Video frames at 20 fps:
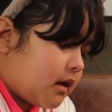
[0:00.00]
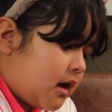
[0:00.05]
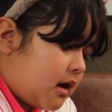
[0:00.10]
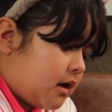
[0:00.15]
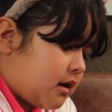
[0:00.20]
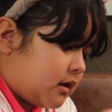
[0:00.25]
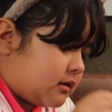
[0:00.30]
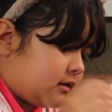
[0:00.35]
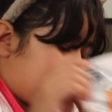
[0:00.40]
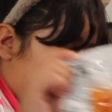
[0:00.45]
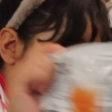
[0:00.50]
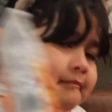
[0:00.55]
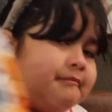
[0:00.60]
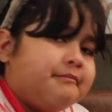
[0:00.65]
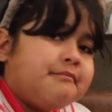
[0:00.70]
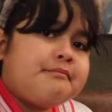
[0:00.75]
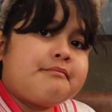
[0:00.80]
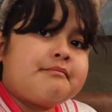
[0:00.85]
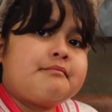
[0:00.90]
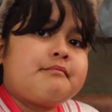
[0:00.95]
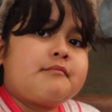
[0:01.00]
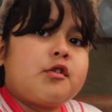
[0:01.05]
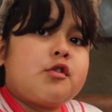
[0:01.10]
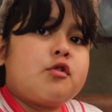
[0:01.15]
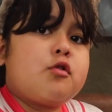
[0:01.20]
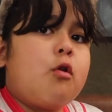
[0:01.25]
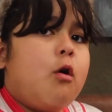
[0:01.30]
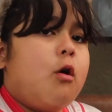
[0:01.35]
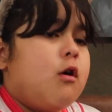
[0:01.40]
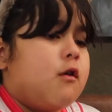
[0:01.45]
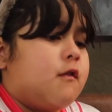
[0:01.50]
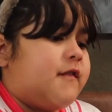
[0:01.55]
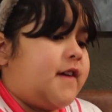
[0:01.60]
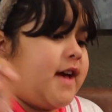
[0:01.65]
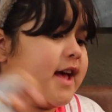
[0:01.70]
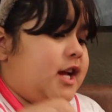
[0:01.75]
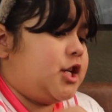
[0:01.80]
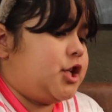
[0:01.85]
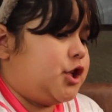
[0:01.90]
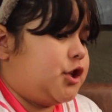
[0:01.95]
I got some
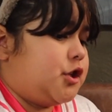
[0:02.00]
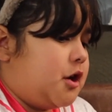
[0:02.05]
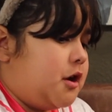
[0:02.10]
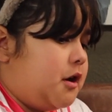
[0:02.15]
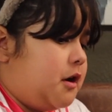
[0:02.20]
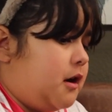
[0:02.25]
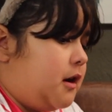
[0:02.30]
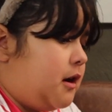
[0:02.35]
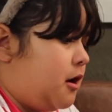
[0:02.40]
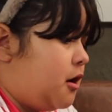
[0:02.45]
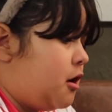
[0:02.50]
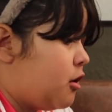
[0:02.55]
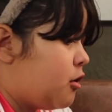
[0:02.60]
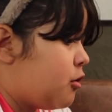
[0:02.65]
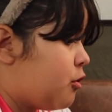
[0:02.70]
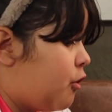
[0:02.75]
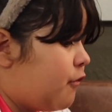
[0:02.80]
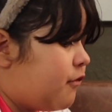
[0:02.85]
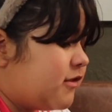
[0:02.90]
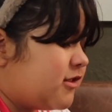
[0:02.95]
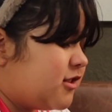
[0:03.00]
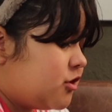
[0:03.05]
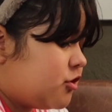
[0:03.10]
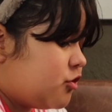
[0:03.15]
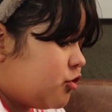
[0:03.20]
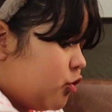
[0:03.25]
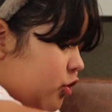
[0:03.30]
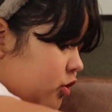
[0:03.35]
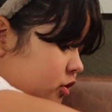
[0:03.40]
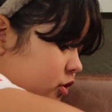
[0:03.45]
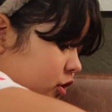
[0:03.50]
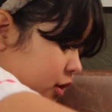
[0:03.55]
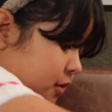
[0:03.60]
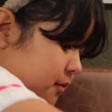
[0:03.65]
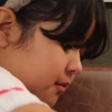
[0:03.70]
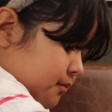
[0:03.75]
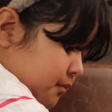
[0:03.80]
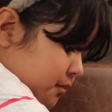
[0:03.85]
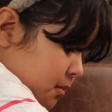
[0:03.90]
goldfish. Goldfish is always good.